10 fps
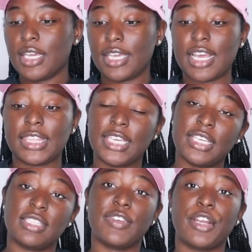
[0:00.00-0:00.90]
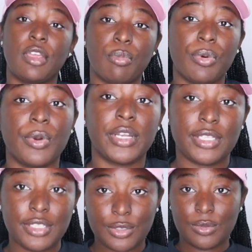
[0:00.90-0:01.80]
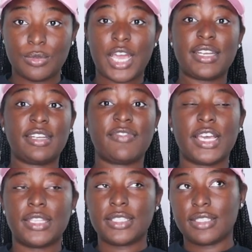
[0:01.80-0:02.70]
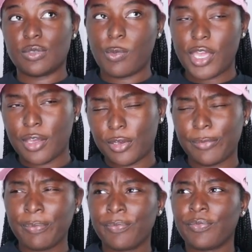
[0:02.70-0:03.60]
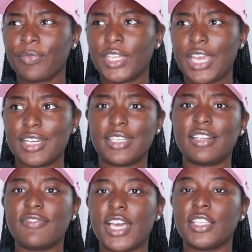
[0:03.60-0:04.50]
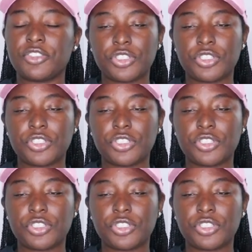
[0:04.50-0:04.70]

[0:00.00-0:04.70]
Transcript: And I think it's very important to identify this as well. Identify the